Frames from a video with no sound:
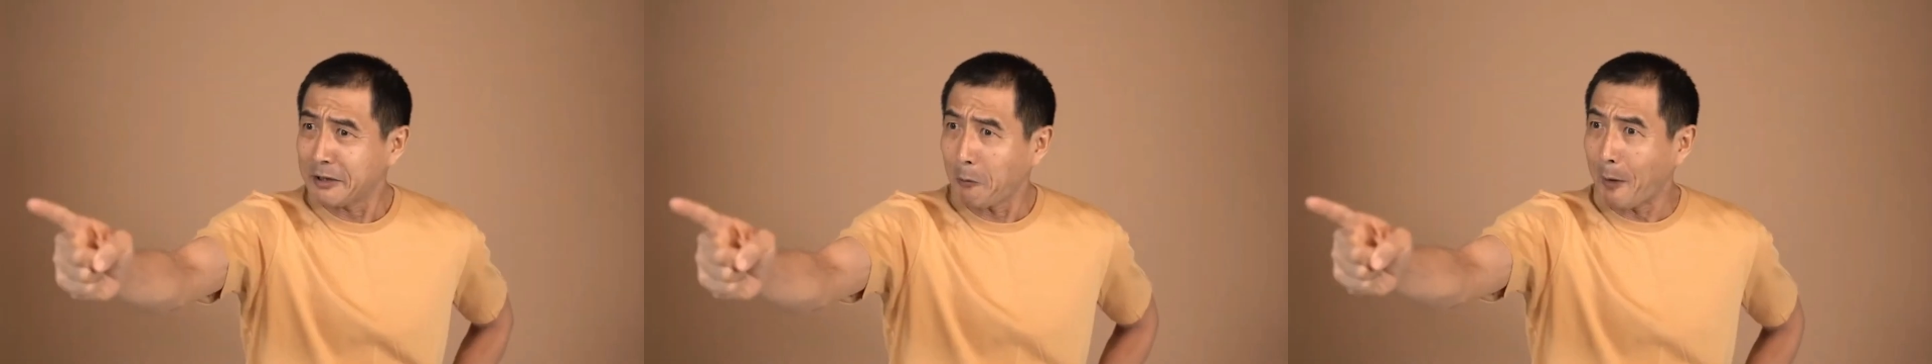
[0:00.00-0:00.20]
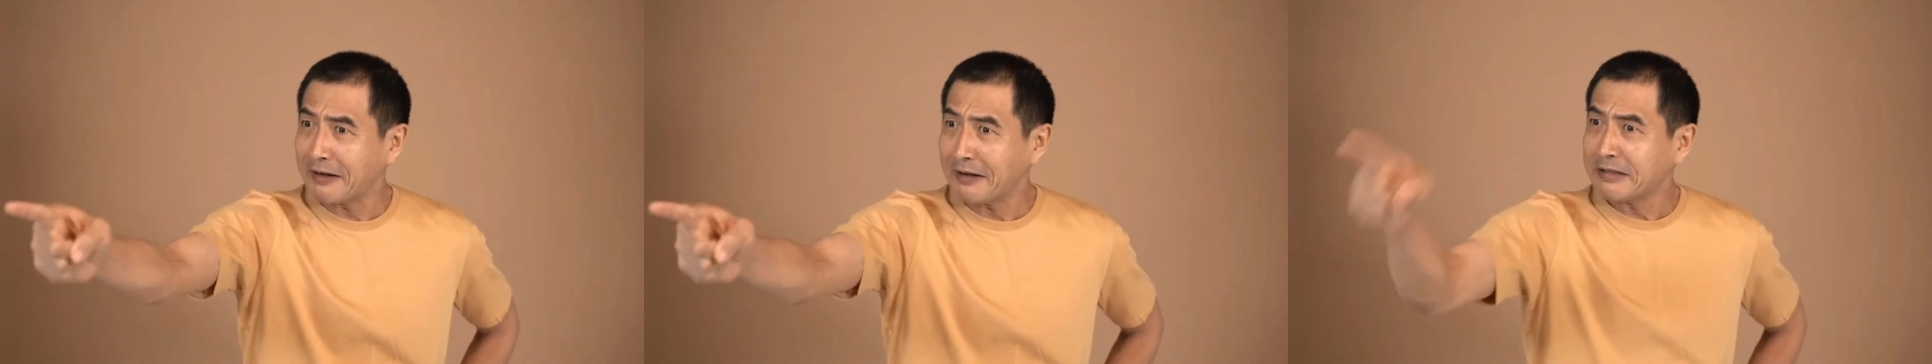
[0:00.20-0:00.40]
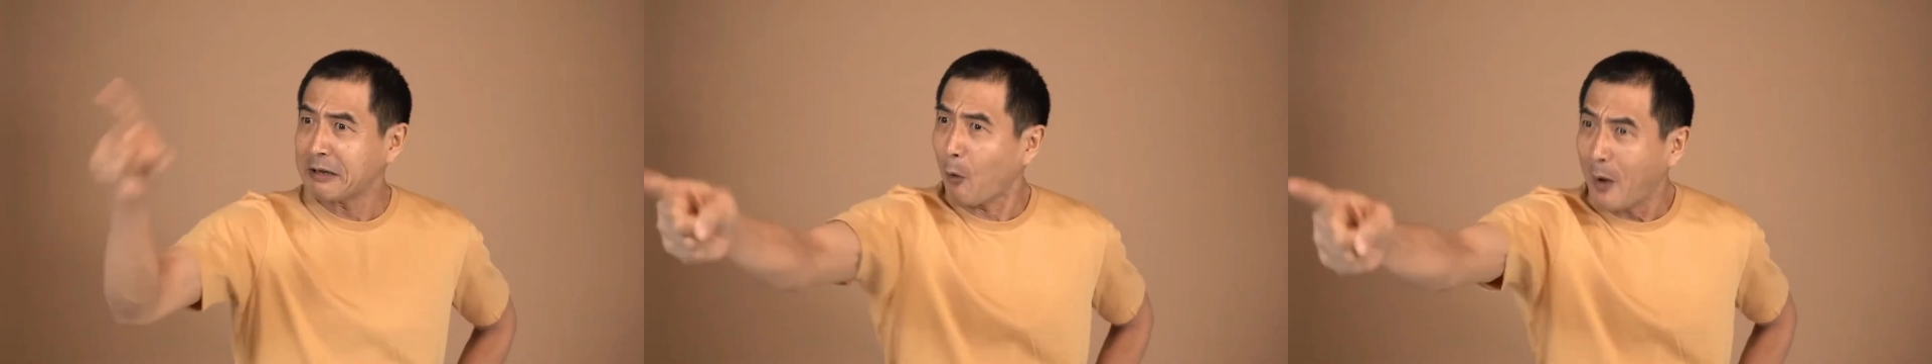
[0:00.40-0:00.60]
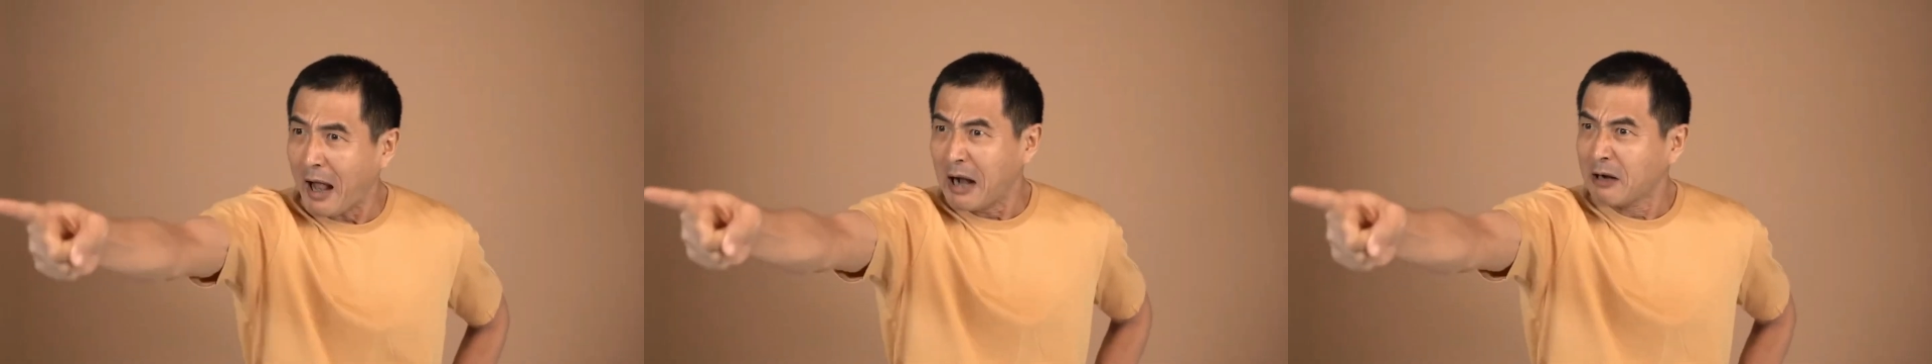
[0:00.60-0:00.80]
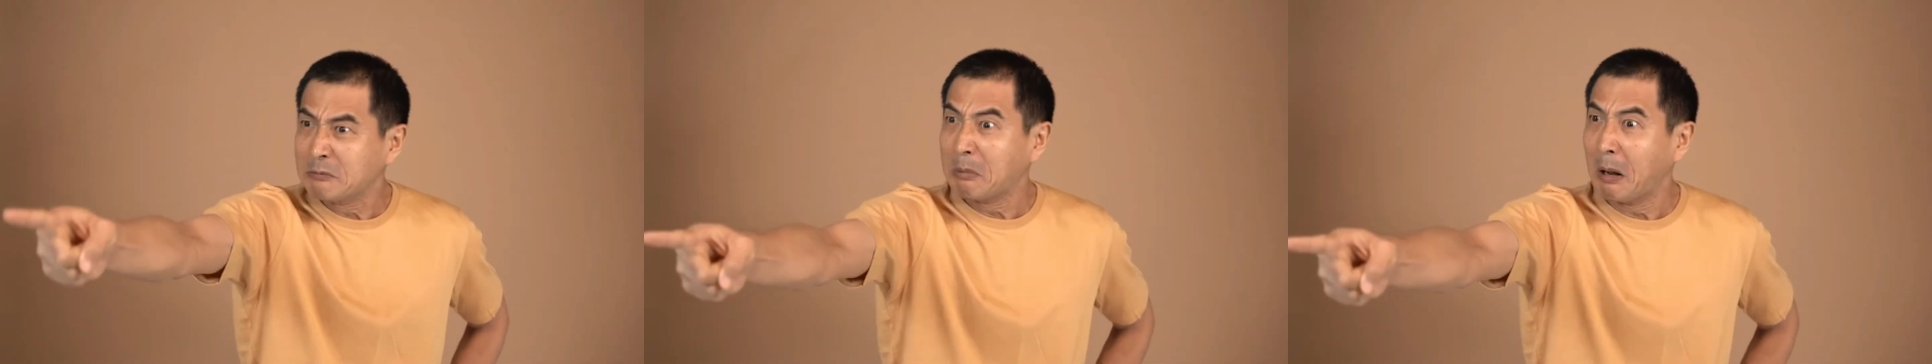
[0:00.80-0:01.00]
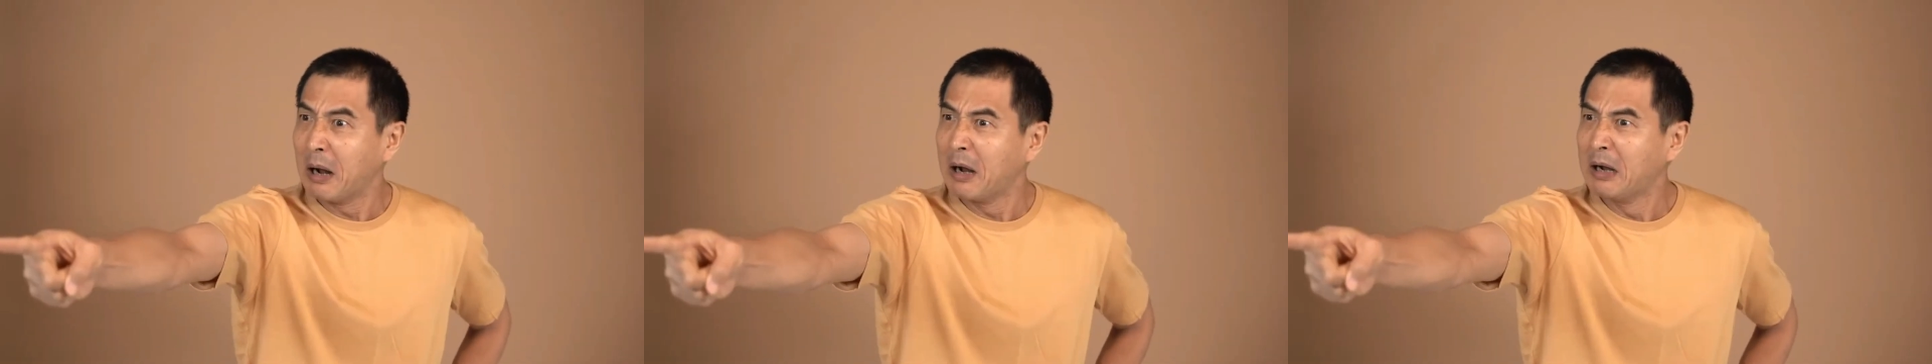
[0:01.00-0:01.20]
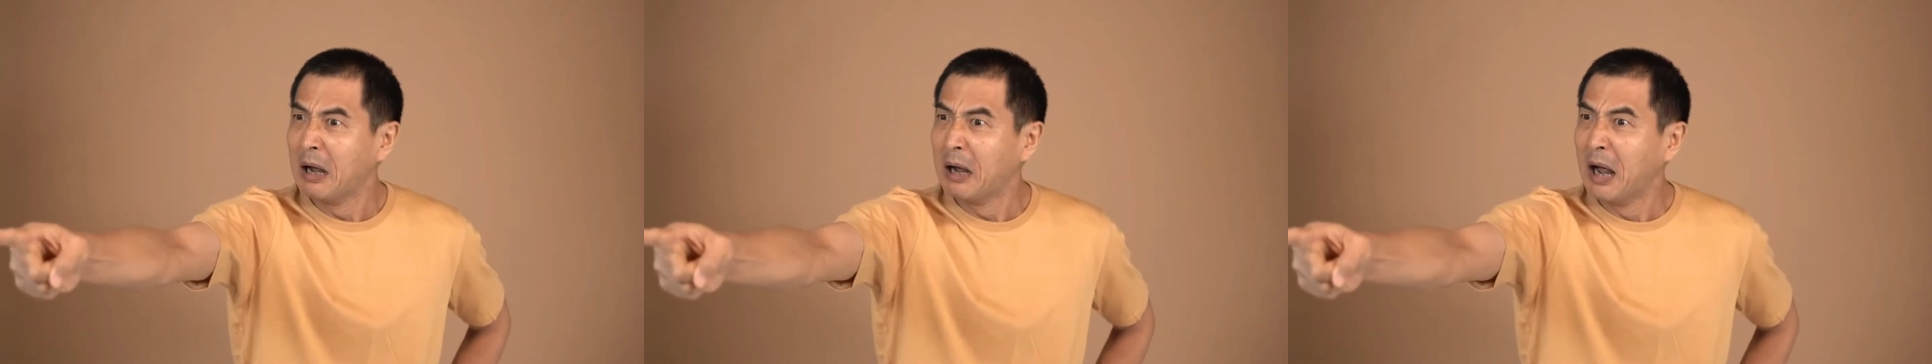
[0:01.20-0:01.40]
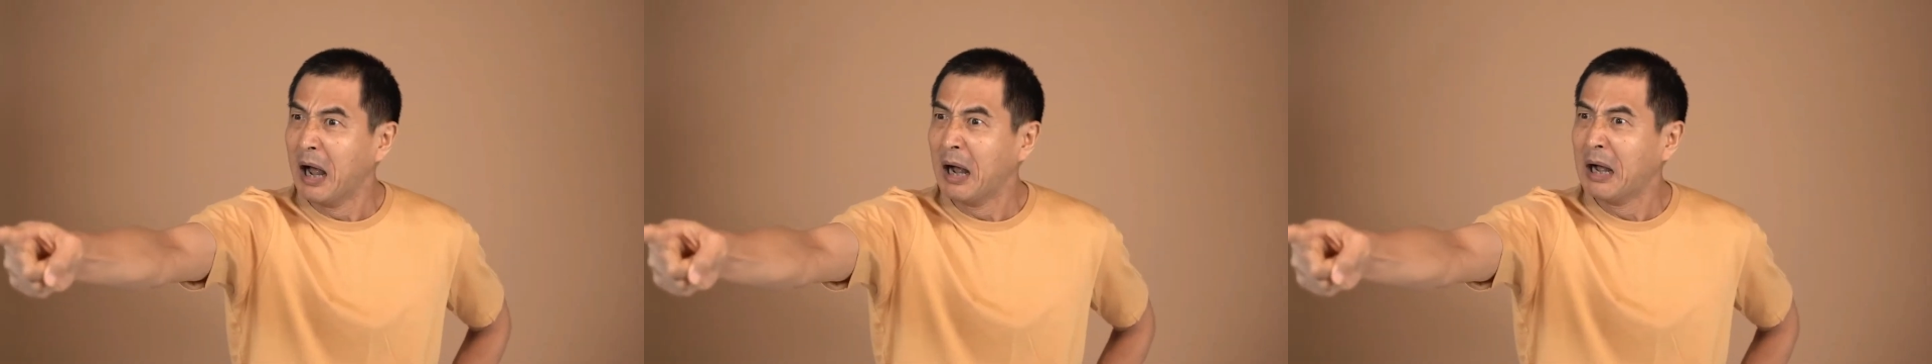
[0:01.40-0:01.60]
cycle of recreating
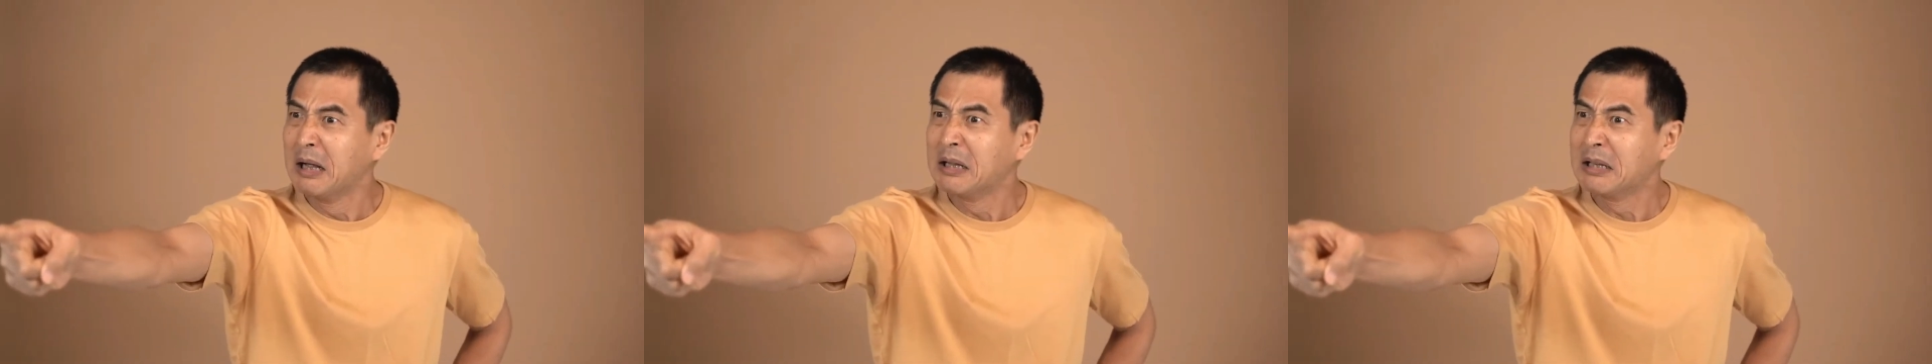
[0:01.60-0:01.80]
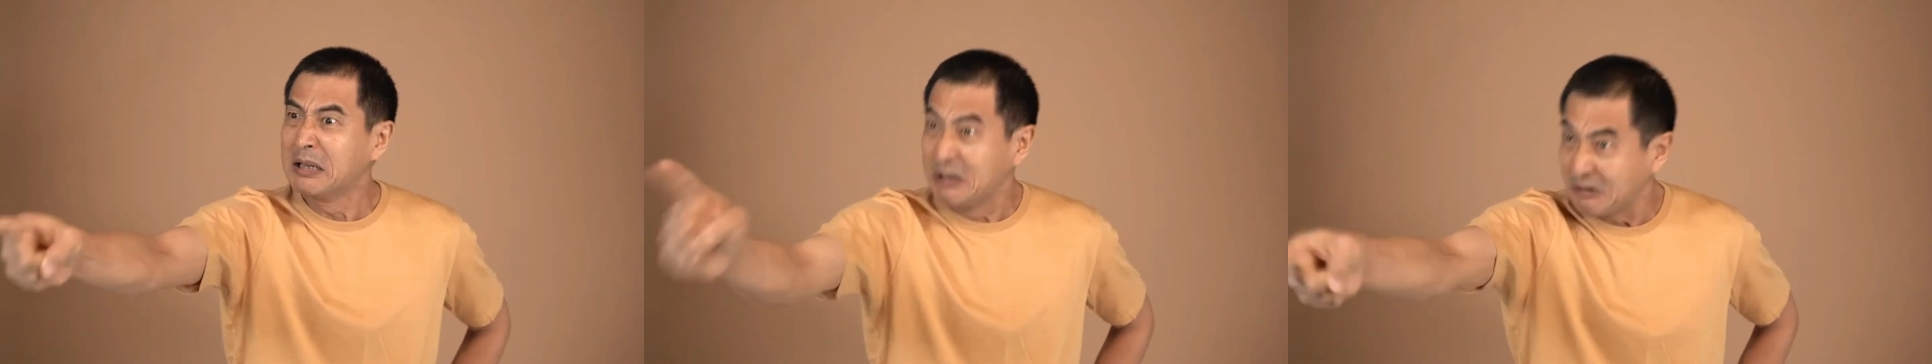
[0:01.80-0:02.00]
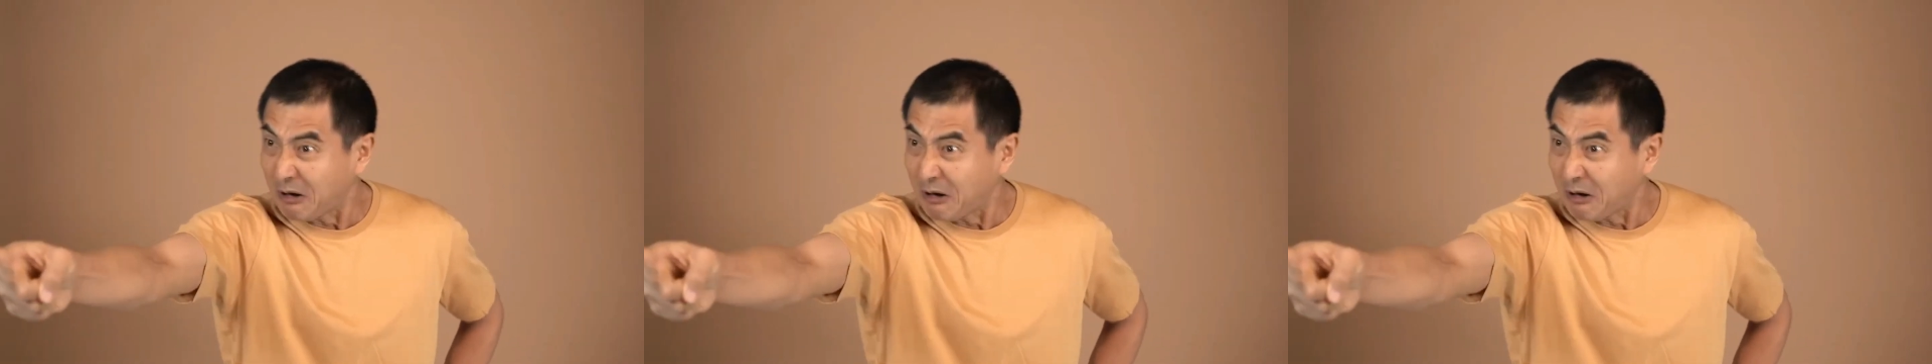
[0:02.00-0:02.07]
past trauma